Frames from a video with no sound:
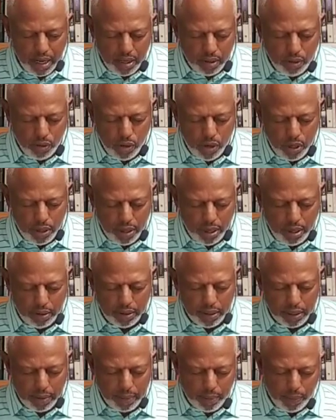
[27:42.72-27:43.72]
Lord,
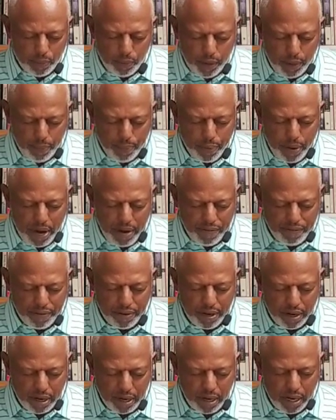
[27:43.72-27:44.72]
we pray
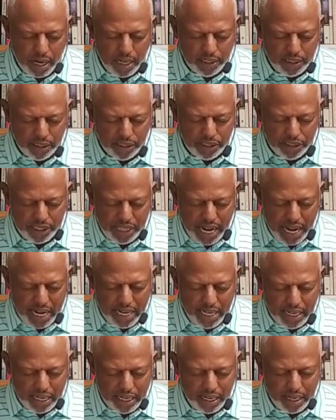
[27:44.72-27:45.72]
for
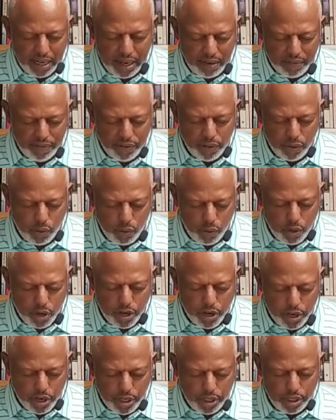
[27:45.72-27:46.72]
understanding of your
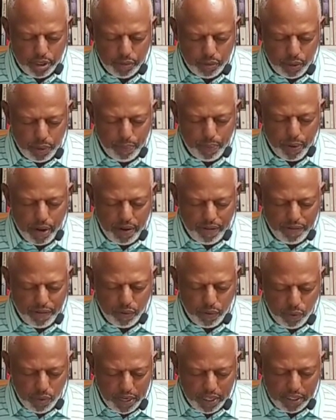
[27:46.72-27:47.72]
word. We pray for
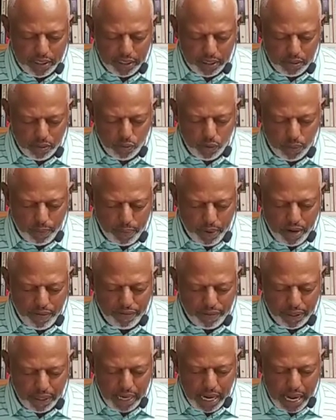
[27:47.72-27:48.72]
wisdom. We pray
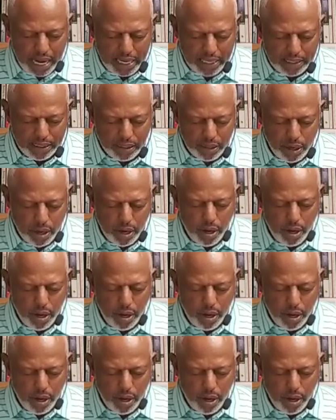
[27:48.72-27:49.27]
for knowledge.